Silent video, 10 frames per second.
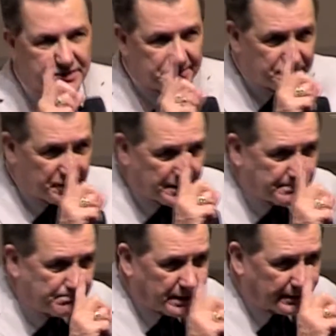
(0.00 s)
something
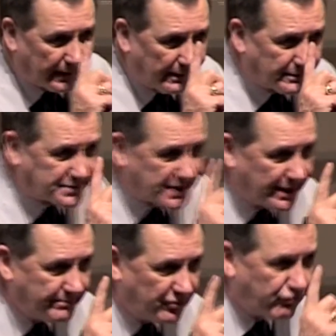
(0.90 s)
about our
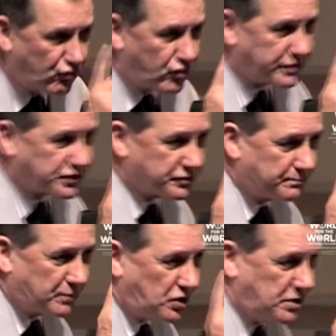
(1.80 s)
time of
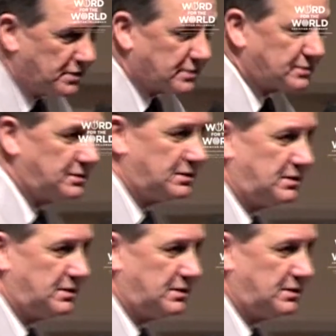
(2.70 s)
worship here.